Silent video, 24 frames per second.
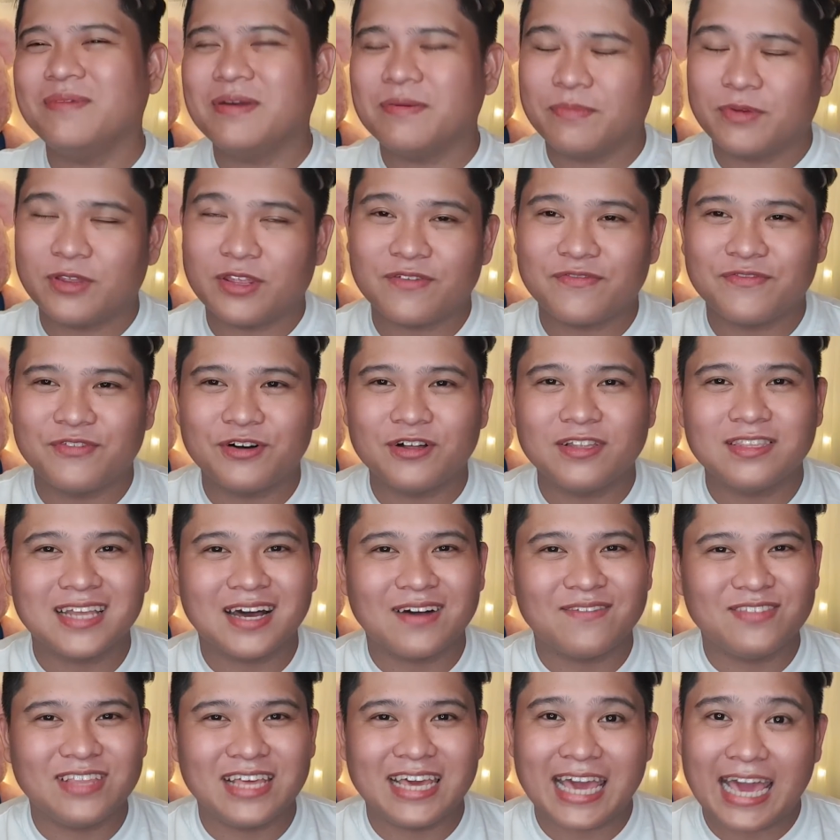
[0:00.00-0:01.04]
my beautiful,
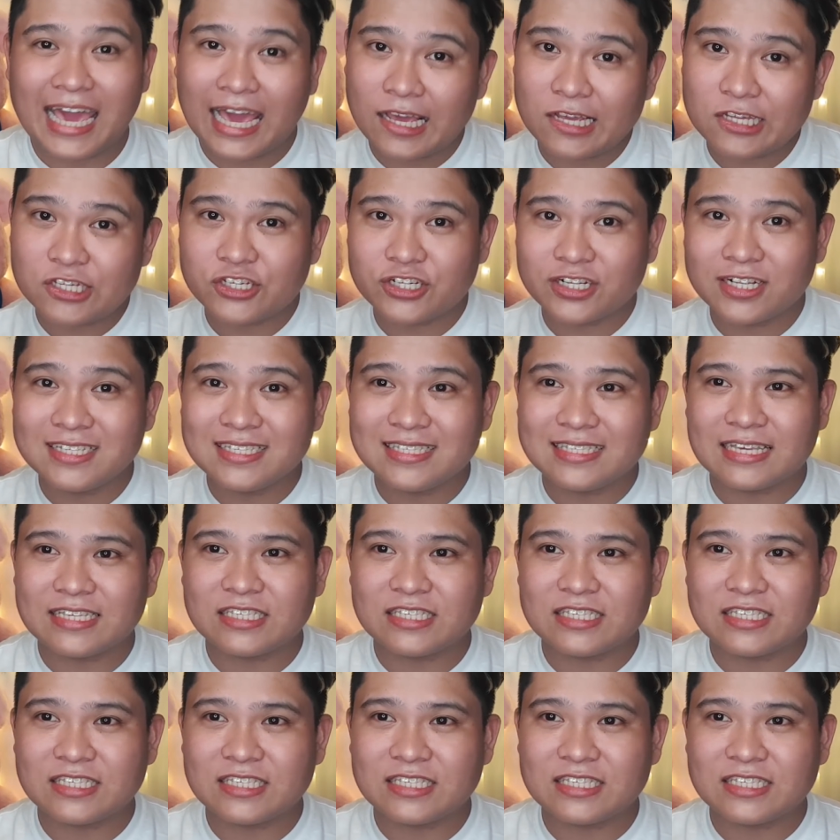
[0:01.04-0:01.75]
lovely angels.